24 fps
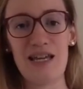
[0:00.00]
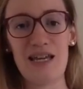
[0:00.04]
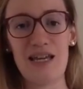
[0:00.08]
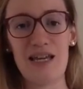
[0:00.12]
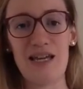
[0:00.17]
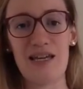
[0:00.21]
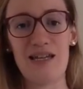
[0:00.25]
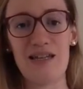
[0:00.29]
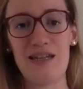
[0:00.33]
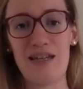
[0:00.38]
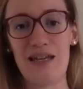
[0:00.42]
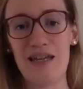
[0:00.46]

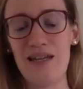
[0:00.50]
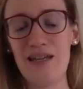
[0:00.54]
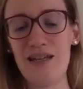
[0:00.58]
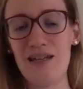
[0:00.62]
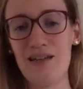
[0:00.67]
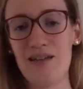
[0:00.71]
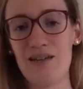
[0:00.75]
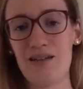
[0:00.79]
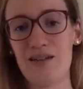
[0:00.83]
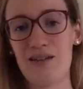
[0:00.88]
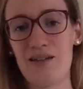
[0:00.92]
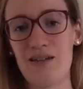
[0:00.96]
And then
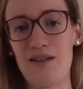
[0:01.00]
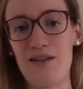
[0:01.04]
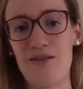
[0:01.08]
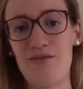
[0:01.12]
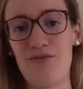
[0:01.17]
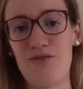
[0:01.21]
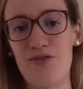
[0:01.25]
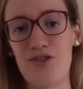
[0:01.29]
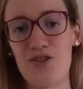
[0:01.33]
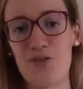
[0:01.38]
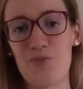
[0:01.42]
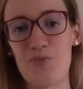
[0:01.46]
in
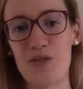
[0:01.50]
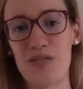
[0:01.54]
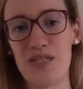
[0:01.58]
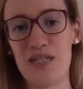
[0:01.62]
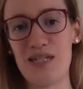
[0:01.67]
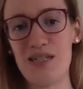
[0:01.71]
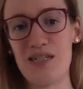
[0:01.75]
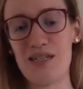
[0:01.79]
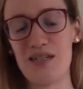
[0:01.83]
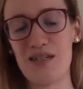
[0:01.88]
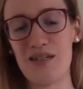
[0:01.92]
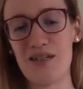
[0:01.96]
first
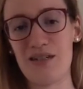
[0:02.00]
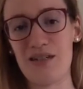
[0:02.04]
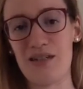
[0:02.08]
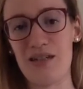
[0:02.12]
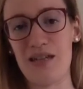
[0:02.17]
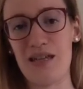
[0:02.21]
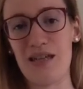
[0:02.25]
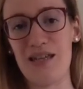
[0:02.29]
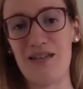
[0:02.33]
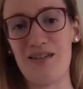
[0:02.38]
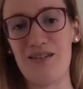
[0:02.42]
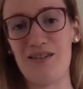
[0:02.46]
position,
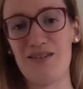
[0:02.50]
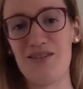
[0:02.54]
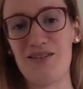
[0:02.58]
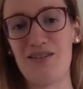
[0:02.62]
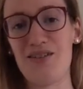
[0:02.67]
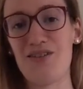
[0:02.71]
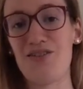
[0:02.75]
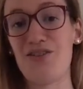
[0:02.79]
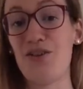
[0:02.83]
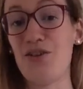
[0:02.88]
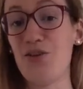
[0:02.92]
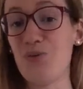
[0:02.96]
in
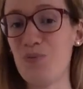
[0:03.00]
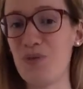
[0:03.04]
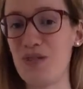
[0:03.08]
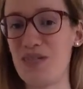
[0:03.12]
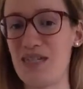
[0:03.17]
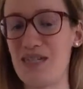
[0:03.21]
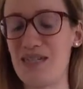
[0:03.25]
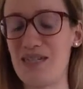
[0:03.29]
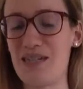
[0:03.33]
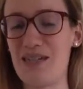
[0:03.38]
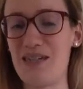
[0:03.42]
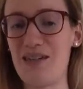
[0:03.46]
third
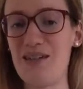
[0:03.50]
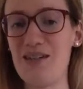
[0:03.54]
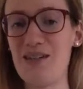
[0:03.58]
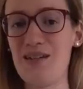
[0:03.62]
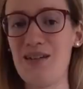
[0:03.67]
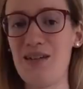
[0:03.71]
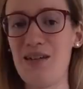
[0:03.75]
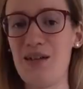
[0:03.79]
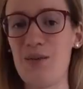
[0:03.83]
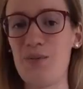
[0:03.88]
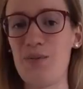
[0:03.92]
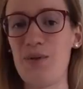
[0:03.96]
position,
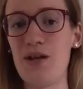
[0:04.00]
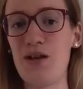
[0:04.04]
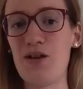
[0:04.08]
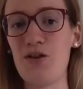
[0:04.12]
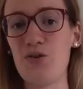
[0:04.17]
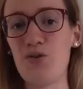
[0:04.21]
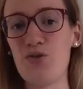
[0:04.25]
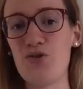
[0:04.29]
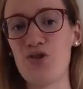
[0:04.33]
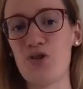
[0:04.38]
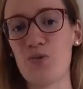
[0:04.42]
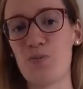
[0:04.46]
we are
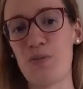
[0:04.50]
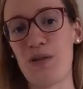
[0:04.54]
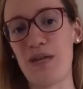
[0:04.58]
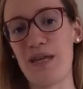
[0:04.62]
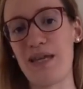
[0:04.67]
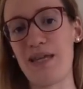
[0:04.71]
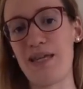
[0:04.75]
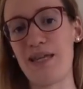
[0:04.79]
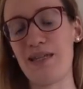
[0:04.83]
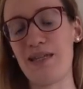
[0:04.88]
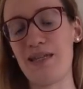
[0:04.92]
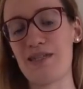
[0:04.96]
also
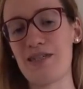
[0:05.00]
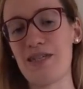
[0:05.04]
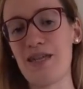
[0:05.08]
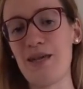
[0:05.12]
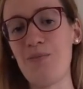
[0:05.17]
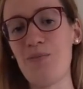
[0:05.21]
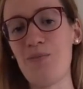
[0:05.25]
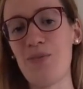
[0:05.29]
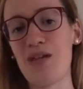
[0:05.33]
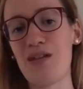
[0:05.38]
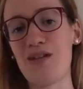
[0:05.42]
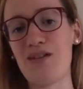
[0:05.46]
playing the
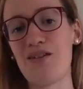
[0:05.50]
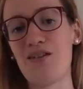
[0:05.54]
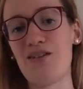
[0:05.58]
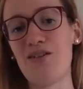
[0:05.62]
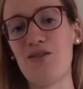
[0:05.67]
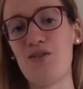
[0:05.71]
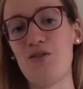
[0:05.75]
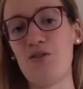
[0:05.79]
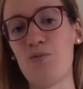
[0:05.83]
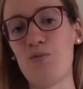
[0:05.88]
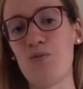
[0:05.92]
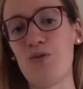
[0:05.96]
same pattern
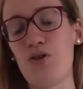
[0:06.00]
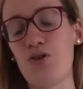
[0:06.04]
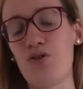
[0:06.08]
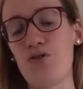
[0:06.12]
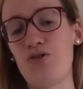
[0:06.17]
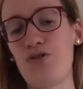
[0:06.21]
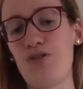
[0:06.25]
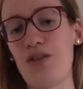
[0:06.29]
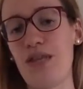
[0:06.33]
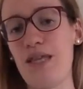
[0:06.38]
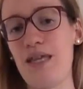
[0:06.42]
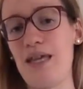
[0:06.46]
on
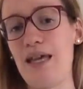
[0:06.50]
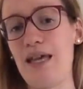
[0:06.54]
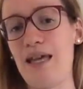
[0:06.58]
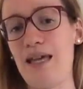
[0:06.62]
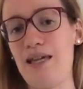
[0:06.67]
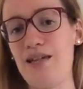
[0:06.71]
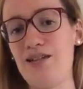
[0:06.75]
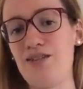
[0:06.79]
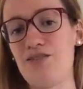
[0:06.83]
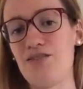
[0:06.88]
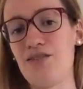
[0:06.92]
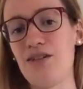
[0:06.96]
both the A
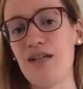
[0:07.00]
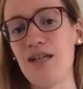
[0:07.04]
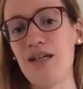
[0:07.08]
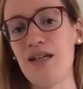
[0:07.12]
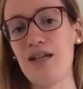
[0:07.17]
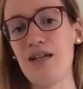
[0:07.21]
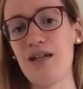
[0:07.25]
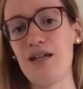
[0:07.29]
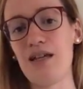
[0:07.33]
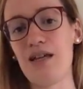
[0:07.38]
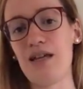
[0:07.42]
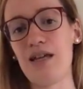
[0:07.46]
string
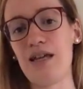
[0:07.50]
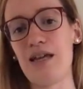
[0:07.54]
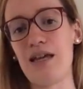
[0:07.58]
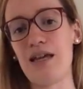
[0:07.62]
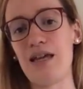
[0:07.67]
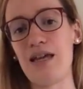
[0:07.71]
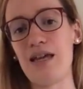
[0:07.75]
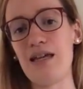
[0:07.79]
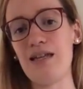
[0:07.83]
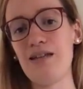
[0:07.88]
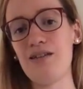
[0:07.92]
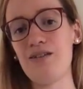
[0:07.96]

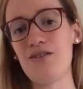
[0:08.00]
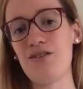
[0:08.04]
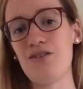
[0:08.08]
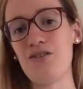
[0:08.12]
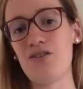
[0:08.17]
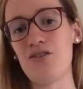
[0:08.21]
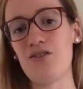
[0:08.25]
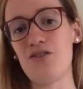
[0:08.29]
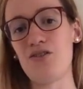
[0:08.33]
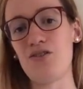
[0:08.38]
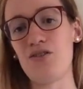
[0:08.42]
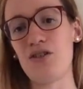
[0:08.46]
and
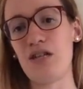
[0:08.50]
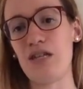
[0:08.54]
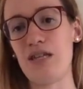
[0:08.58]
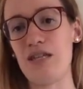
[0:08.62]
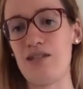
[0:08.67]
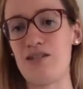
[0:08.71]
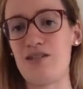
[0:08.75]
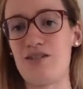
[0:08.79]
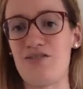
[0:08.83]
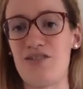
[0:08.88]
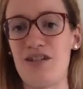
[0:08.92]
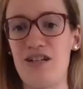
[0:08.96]
on the E
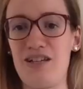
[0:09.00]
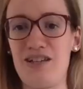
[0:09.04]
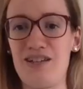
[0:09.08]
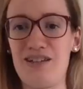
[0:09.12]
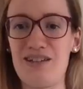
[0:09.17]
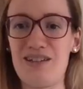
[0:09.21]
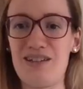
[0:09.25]
string.